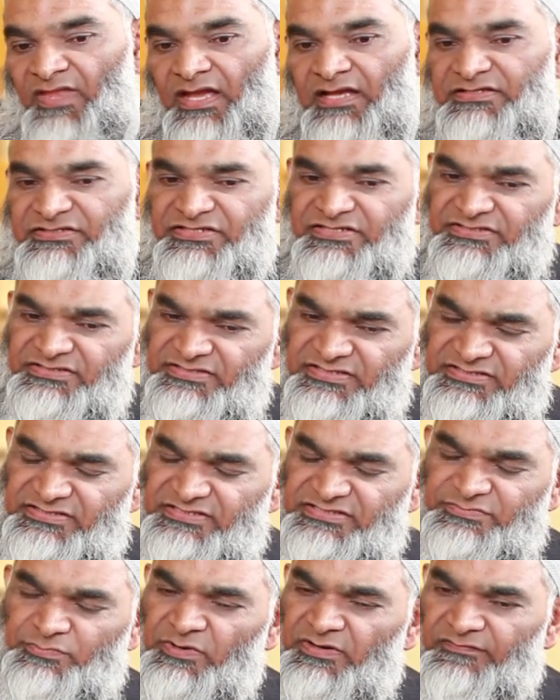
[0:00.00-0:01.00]

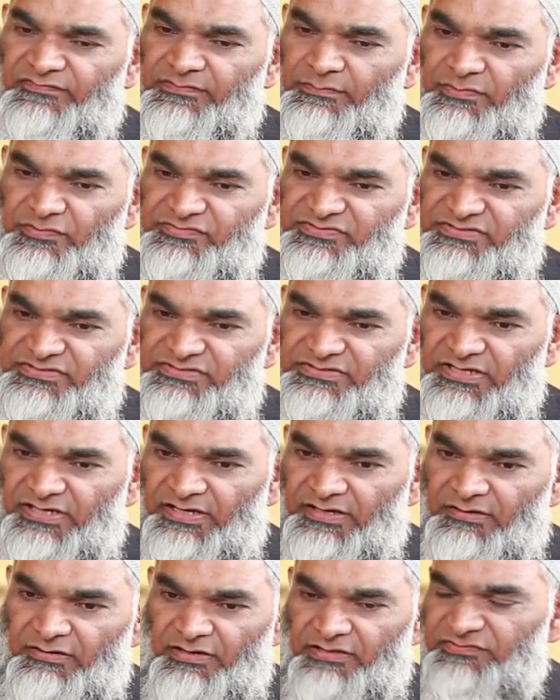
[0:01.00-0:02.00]
Jesus is one of the most
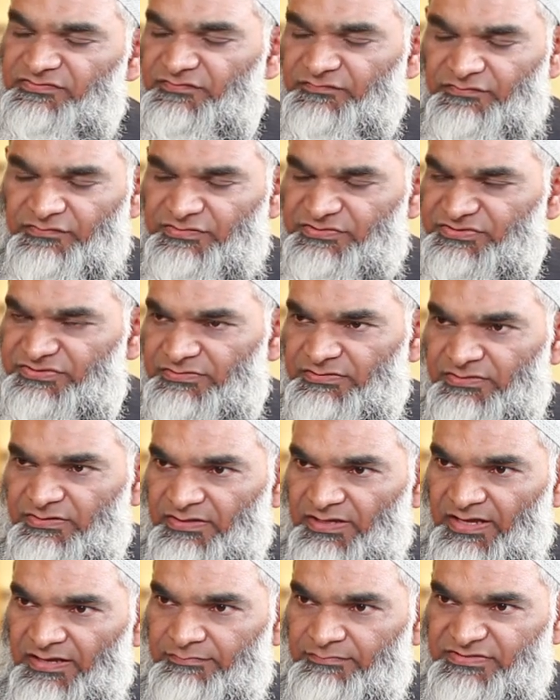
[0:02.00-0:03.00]

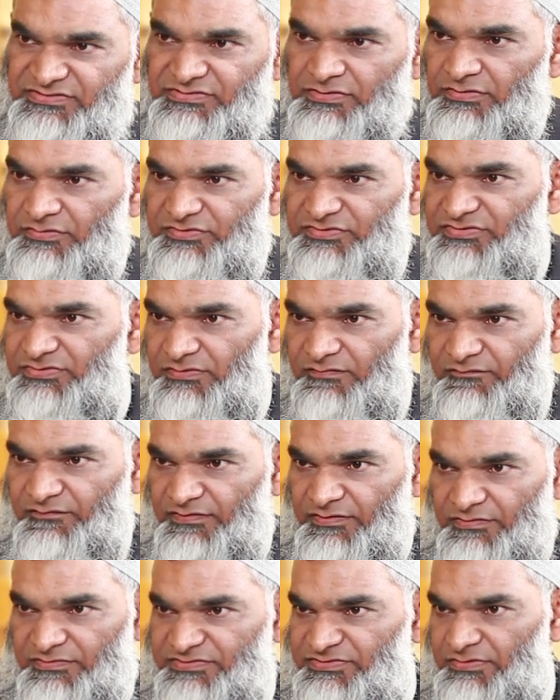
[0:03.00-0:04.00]
controversial and misunderstood
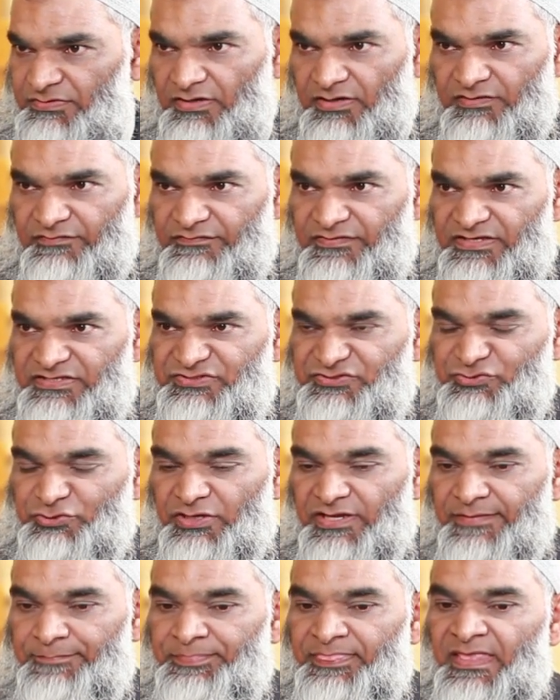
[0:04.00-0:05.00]
figures in all of
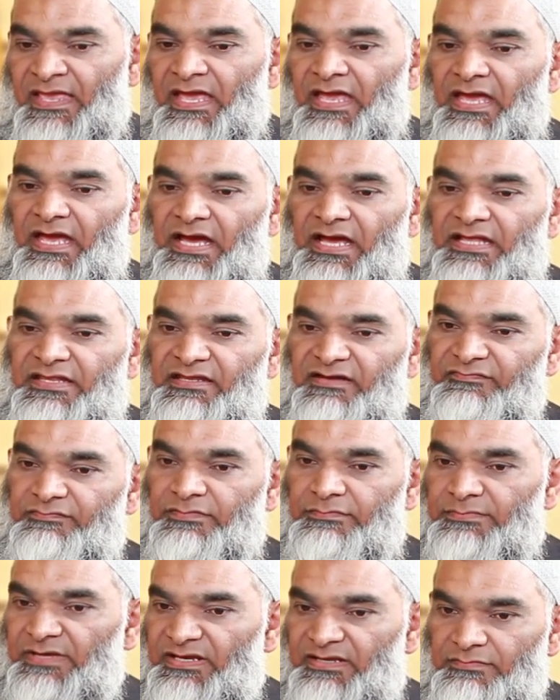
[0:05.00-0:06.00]
history. There have
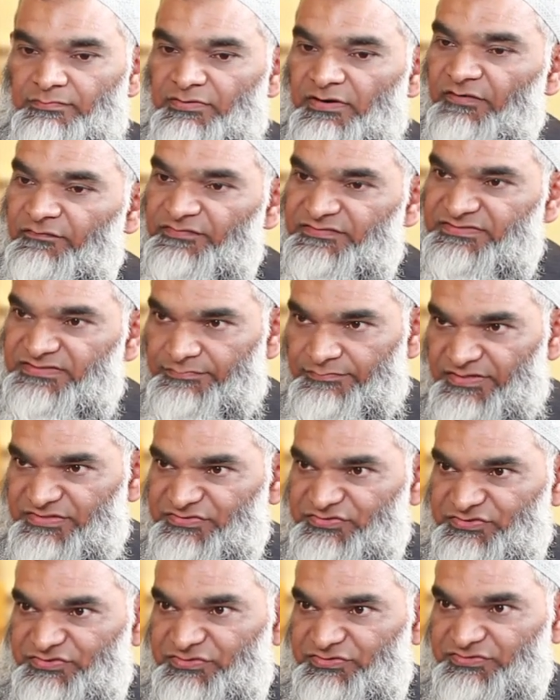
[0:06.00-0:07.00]
been many prophets and
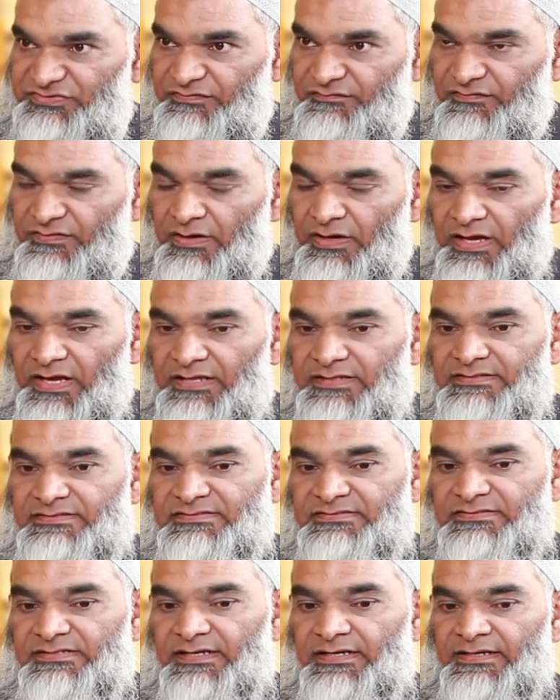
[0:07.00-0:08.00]
messengers of
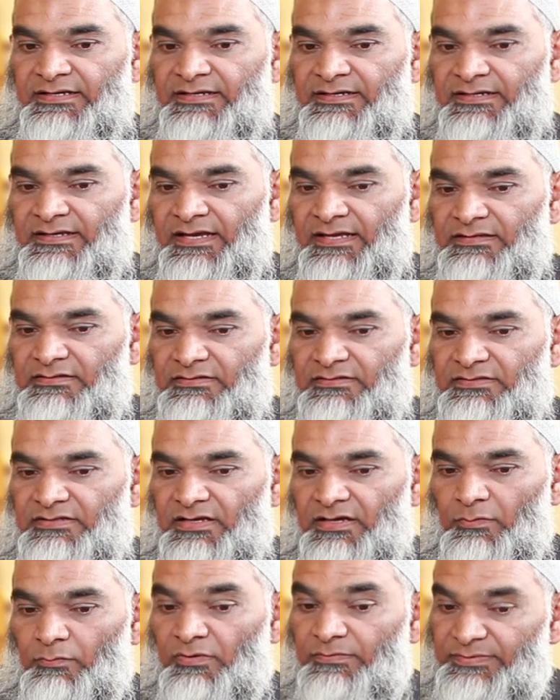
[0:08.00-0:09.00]
God, and
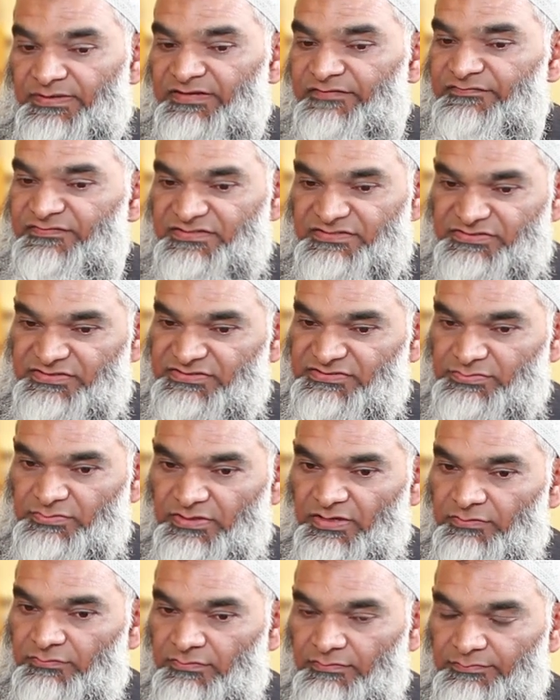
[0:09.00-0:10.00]
we believe Jesus,
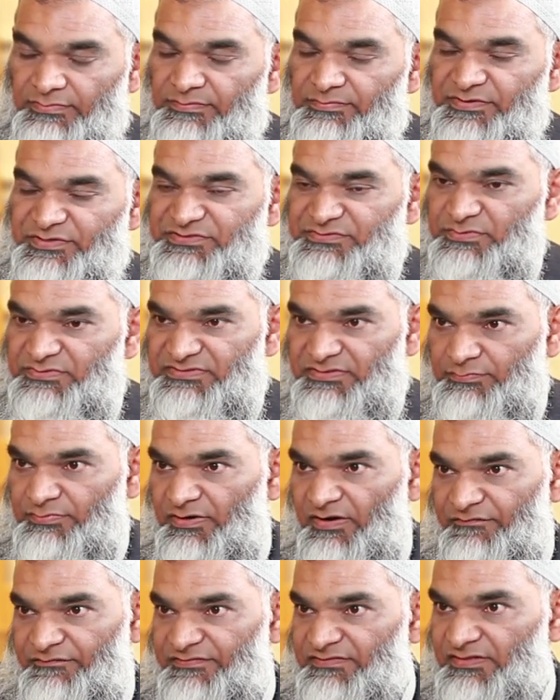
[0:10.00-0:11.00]
on whom be peace, was a
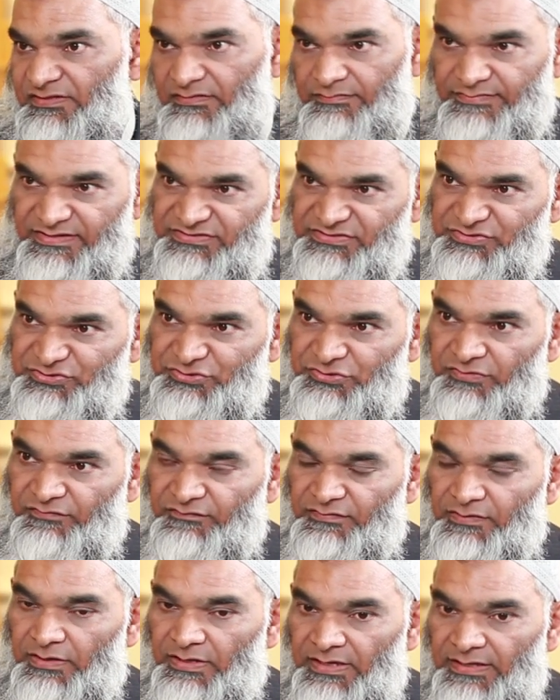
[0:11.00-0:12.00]
prophet and a messenger
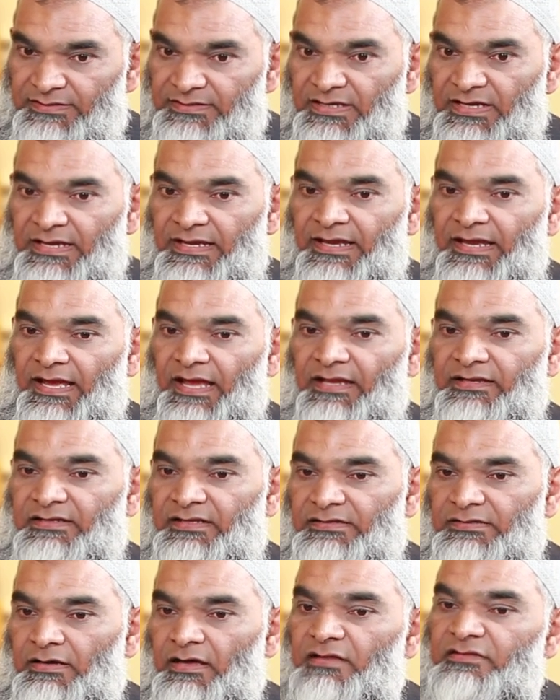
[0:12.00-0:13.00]
of God, and
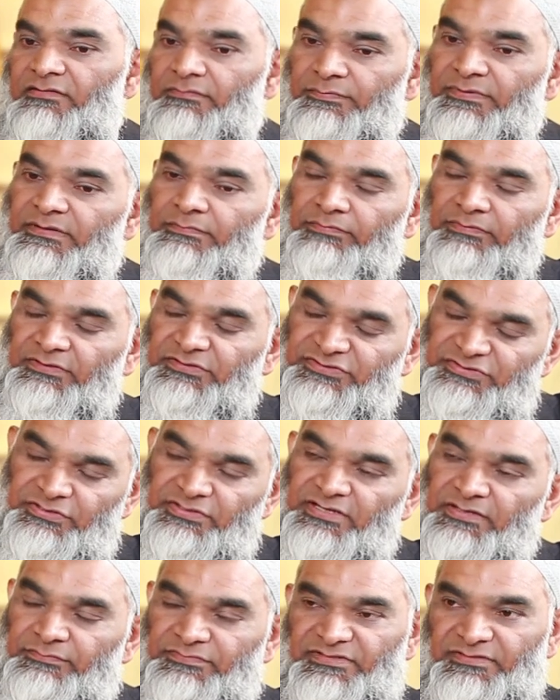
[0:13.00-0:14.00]
that other people
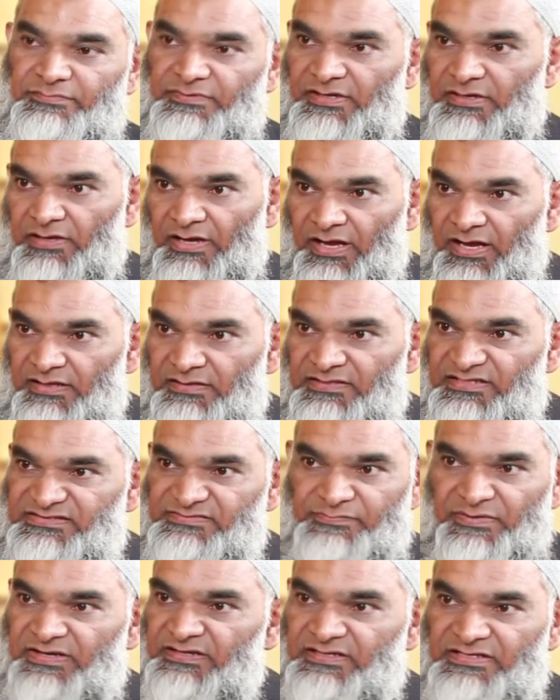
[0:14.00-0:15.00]
took him to be God
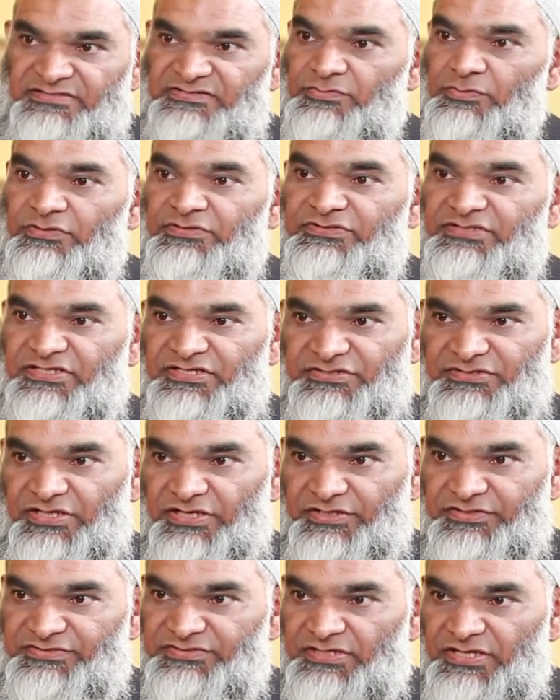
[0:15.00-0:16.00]
despite his own
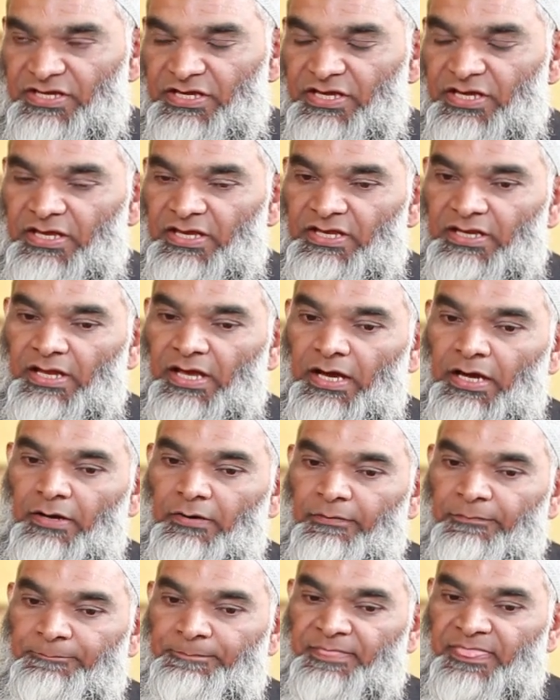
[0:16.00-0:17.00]
teachings.
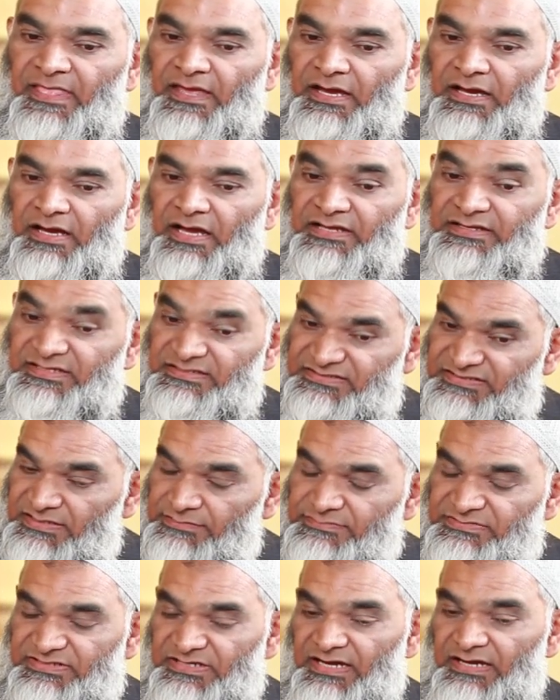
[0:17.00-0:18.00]
Now, at the
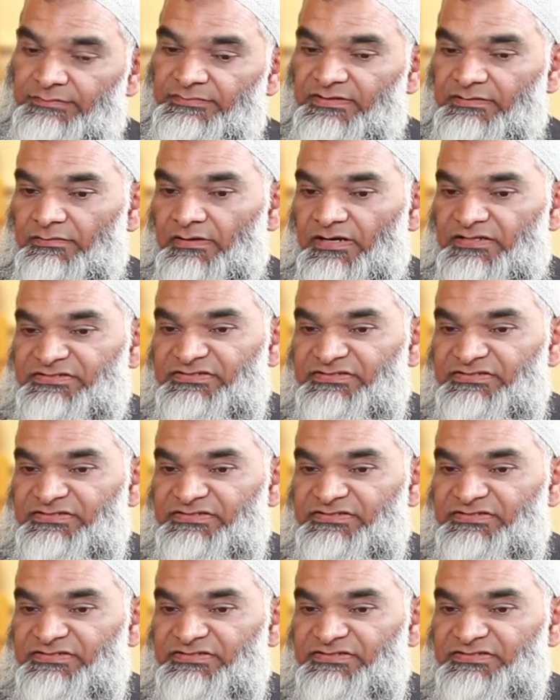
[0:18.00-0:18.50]
same time, there are